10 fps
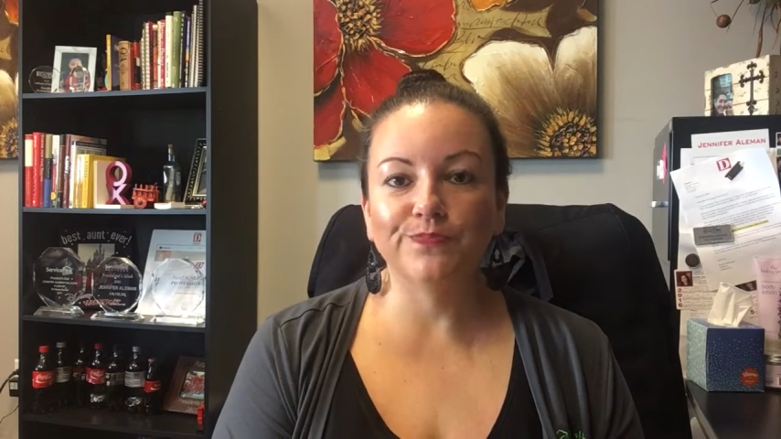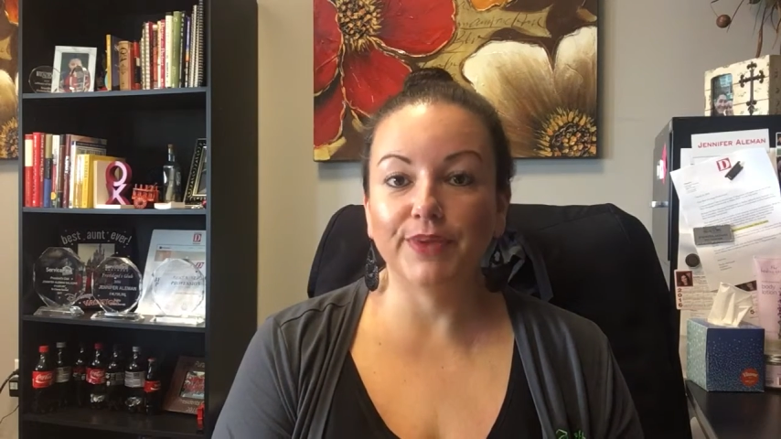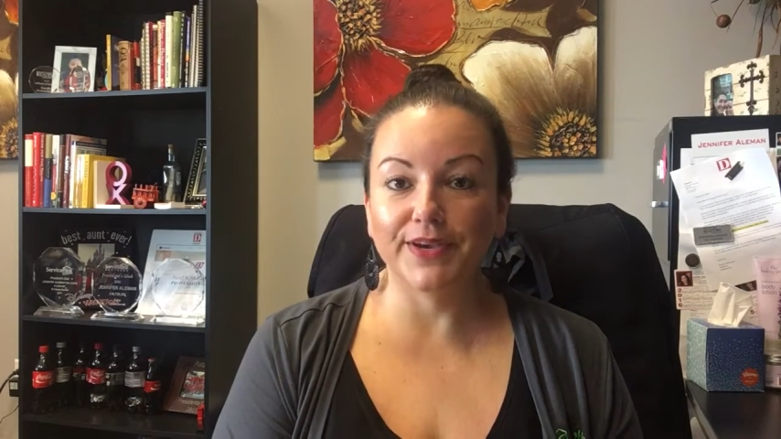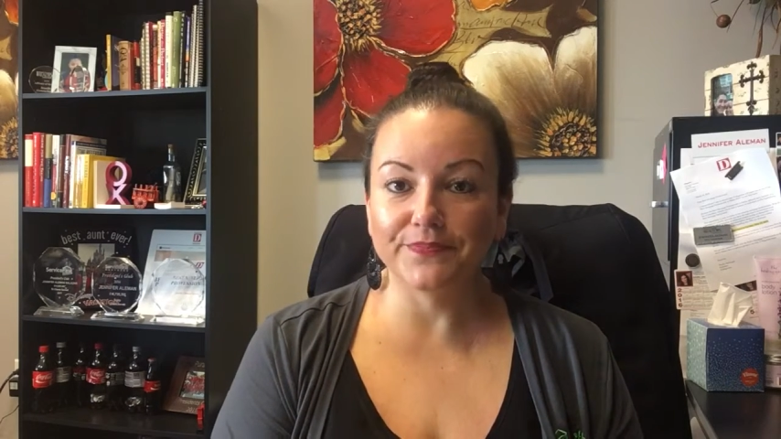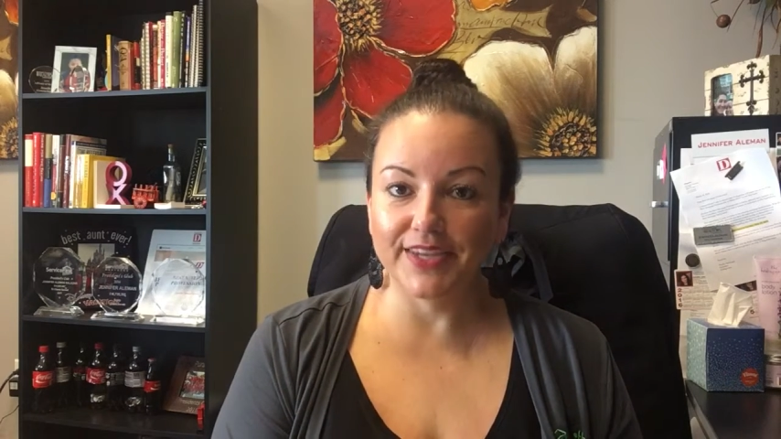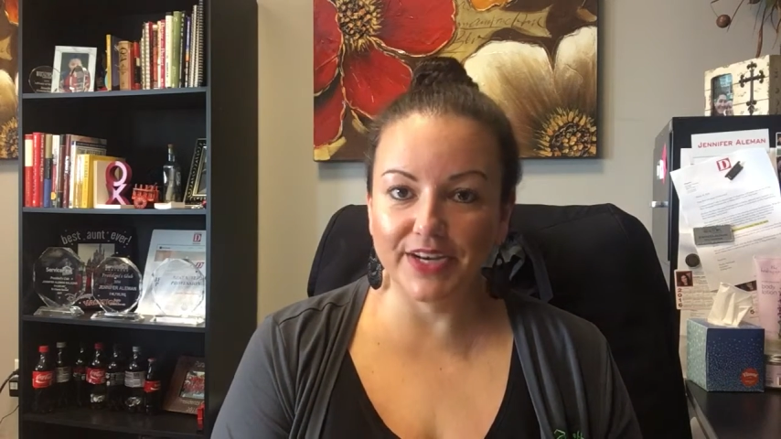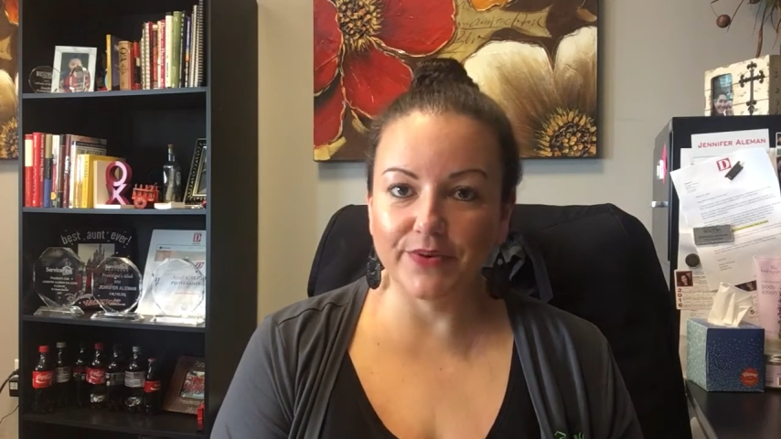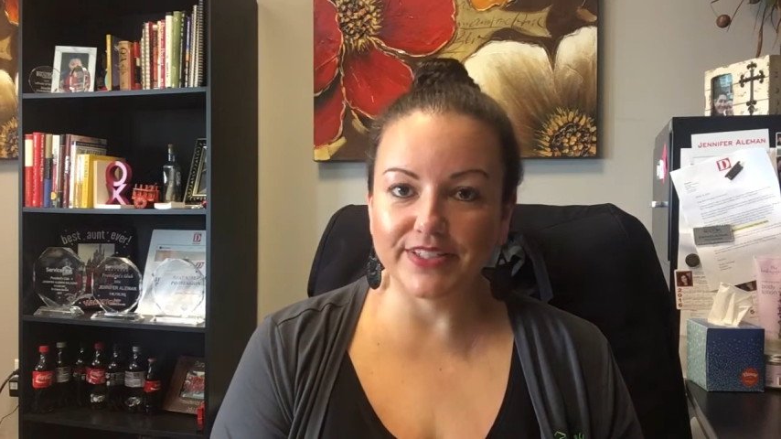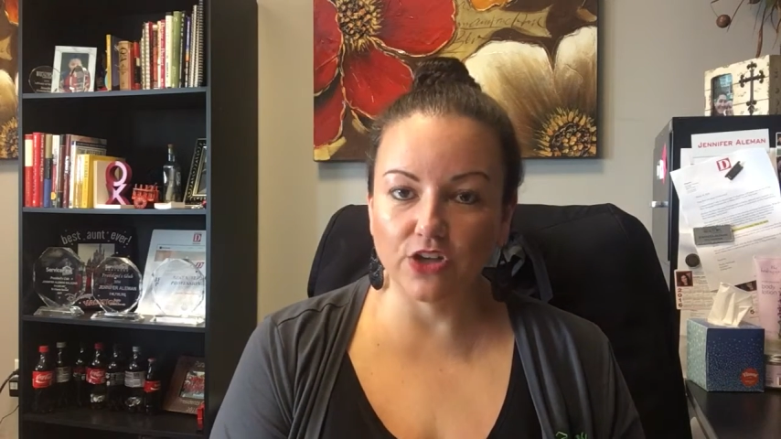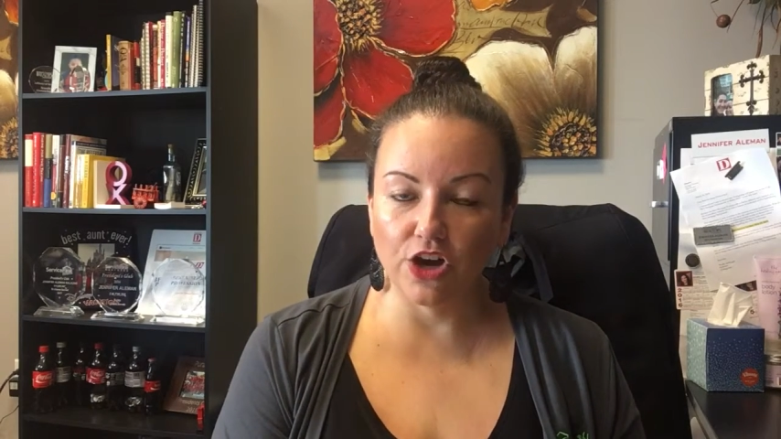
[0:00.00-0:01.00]
But
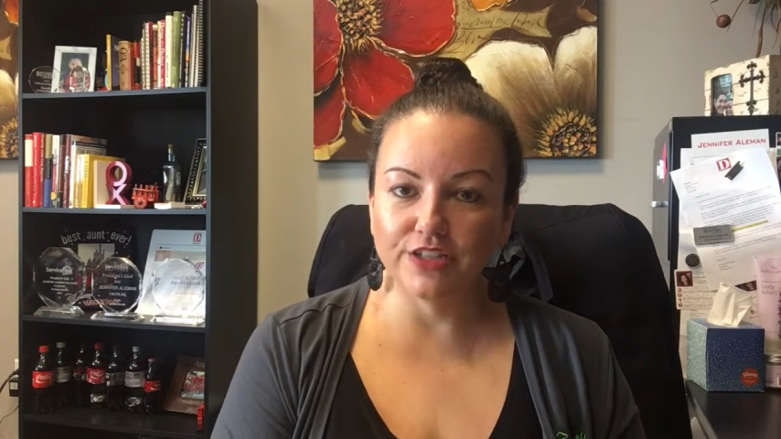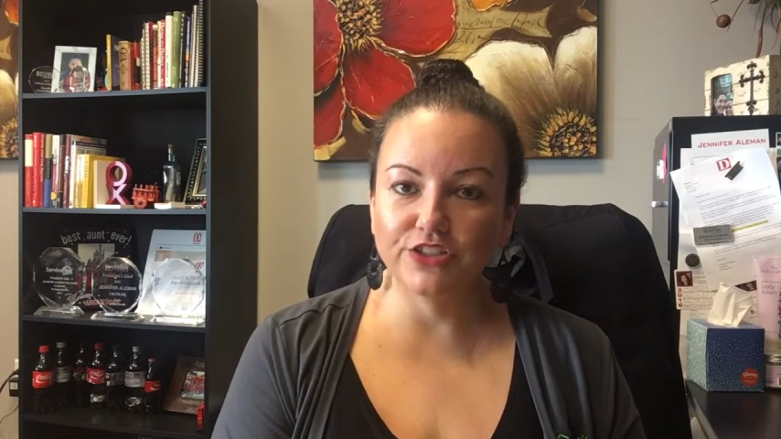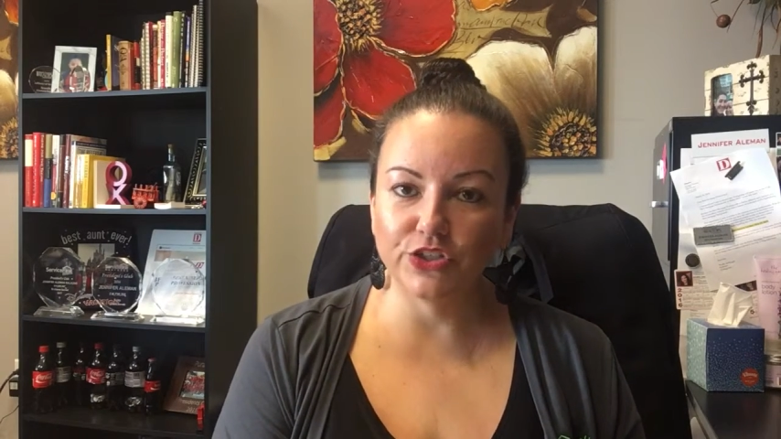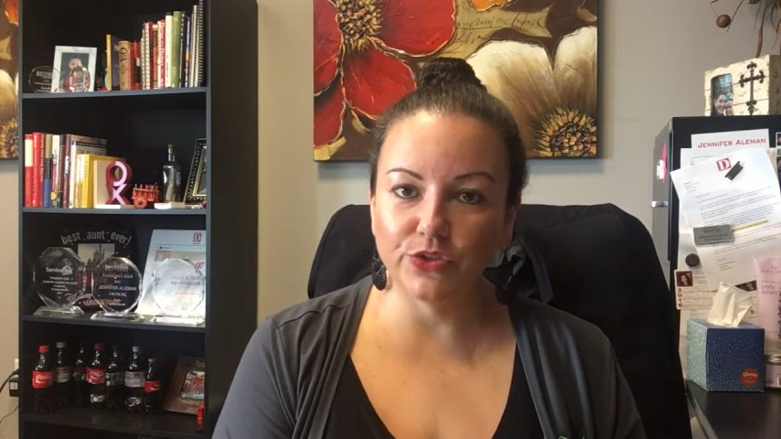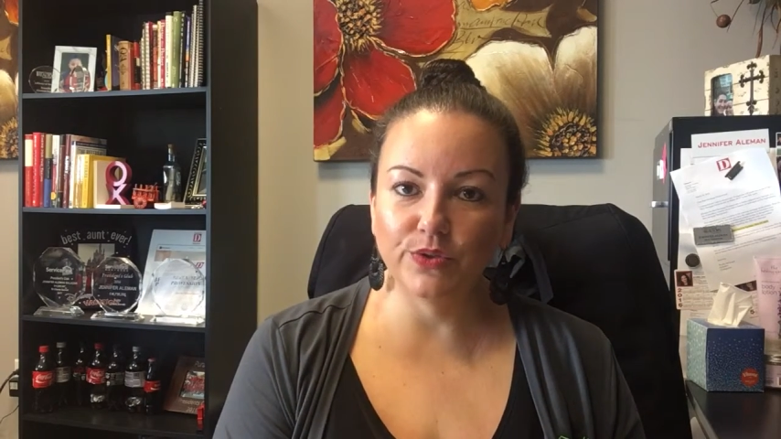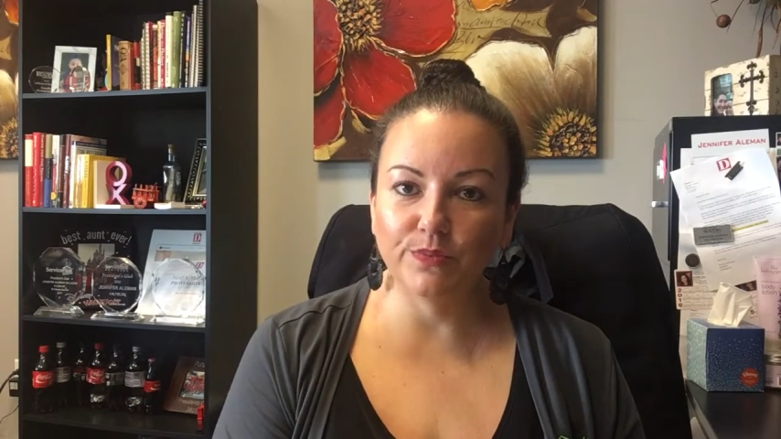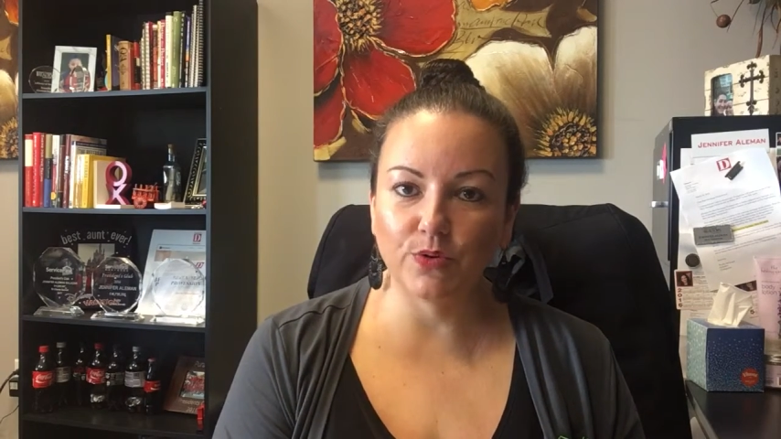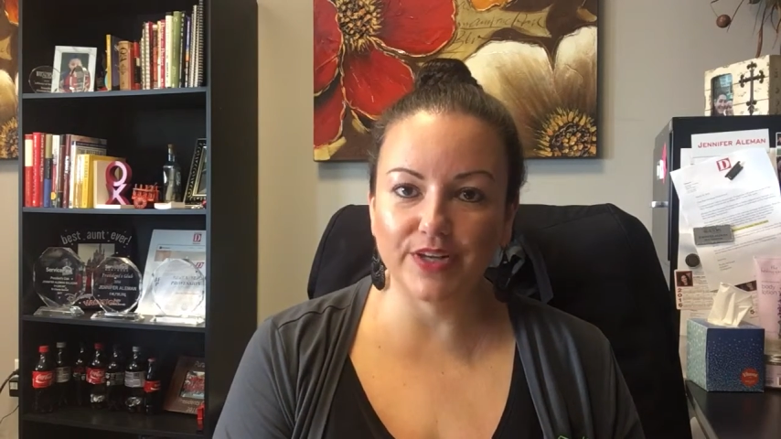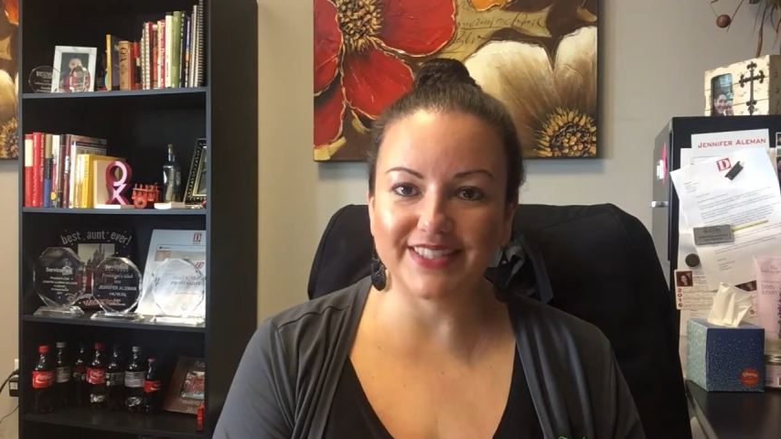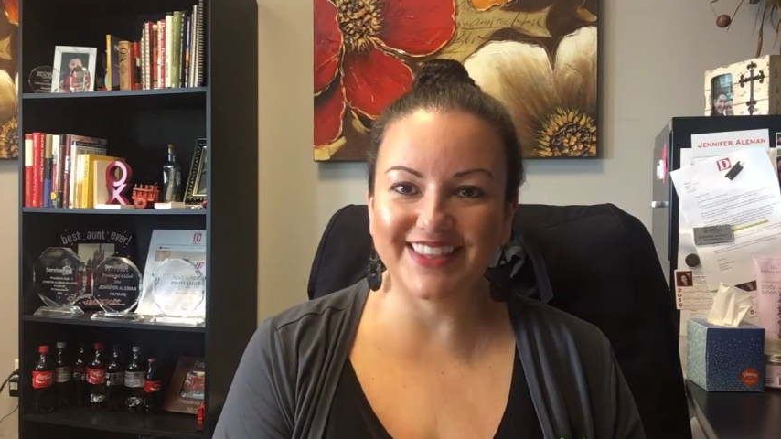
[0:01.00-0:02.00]
anyways, on to the
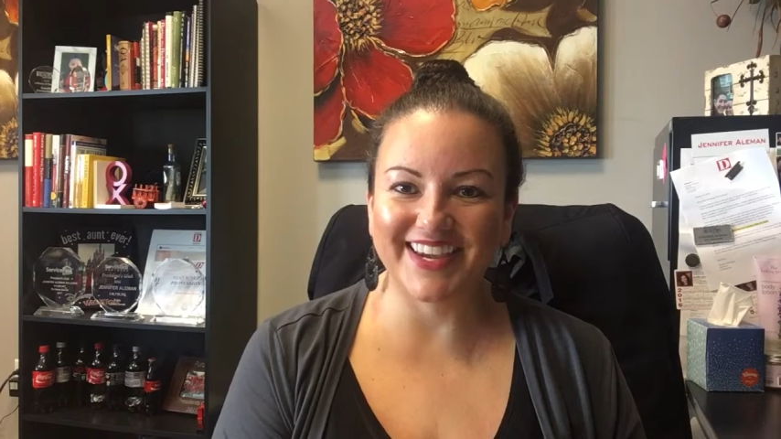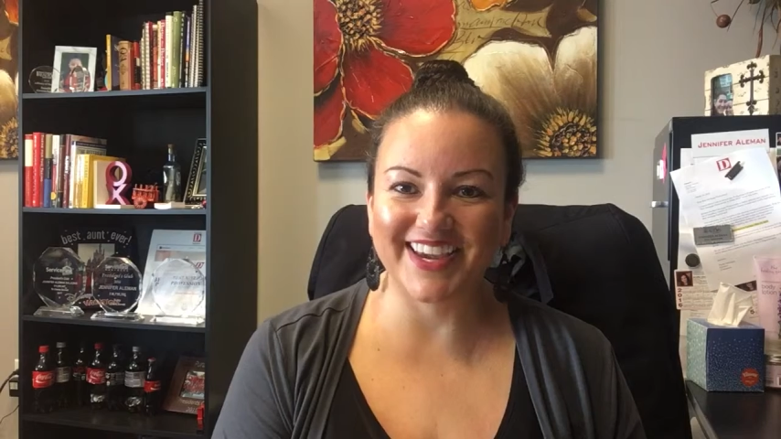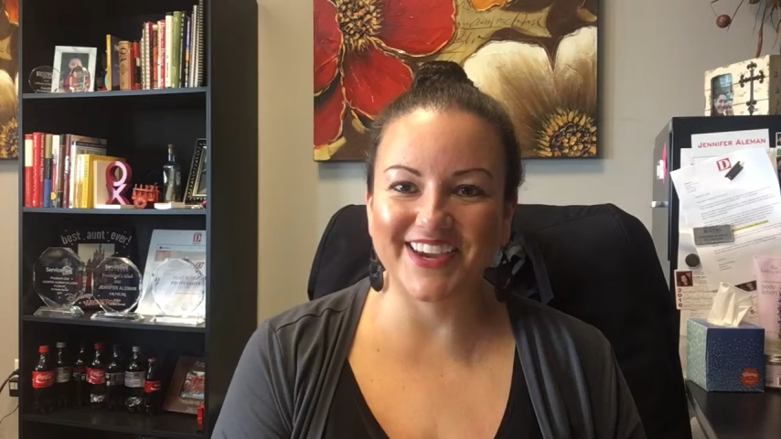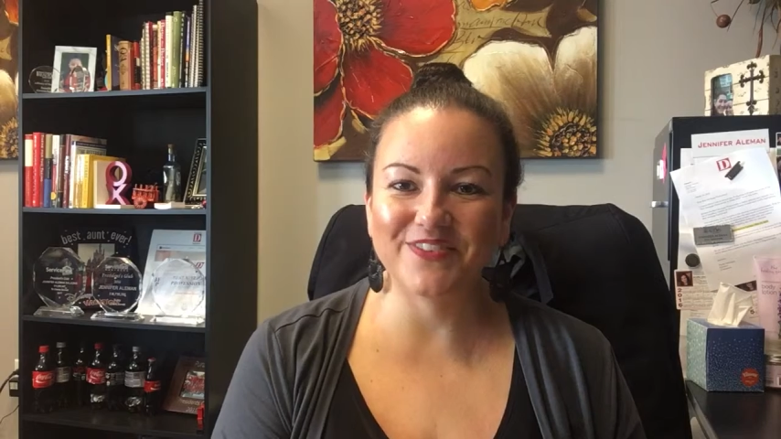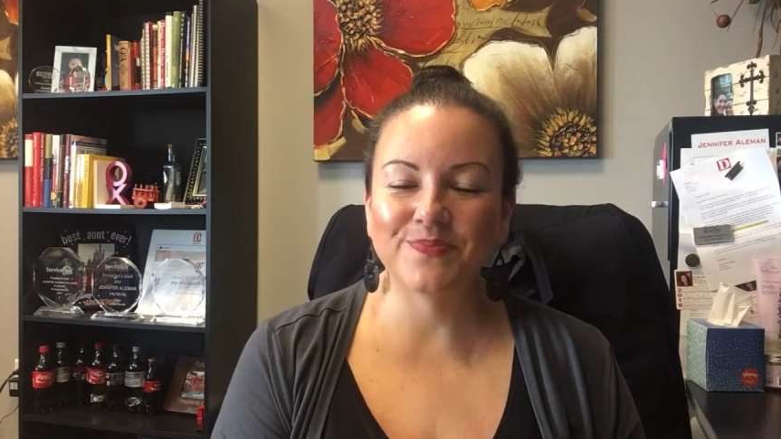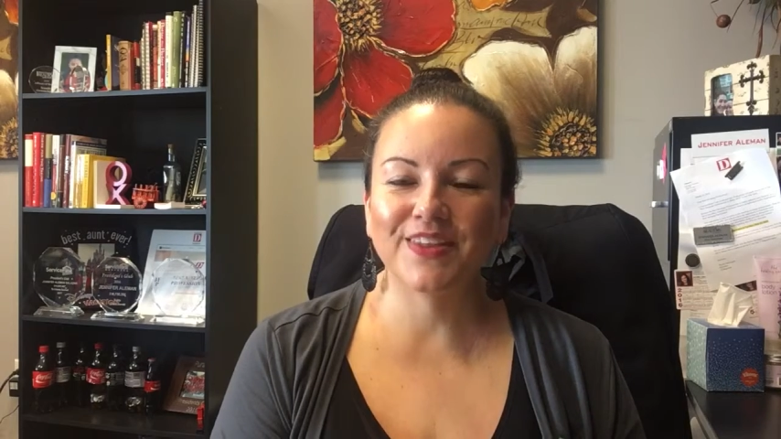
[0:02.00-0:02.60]
points that they gave.